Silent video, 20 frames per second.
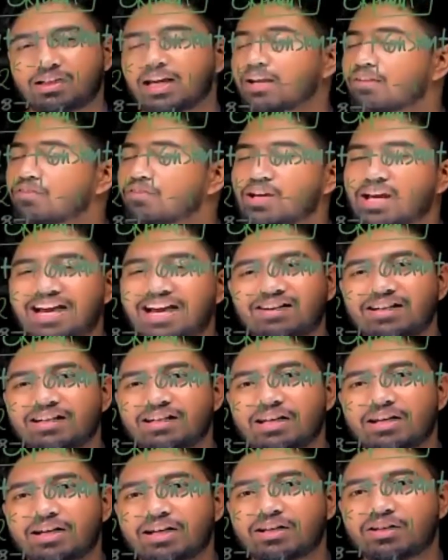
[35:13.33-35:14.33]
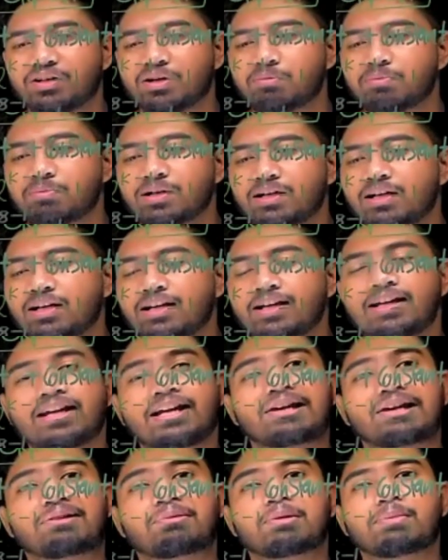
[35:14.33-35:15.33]
if you have any negative number,
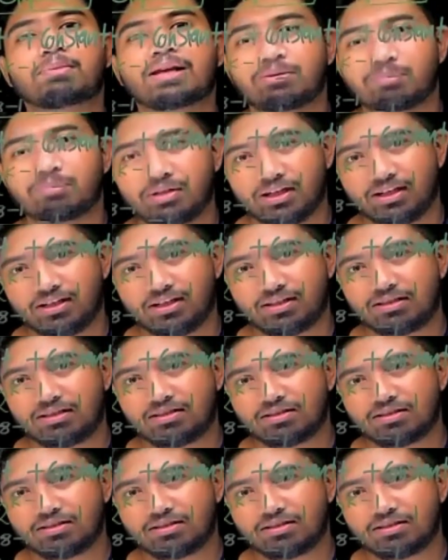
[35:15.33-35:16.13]
it will be eliminated.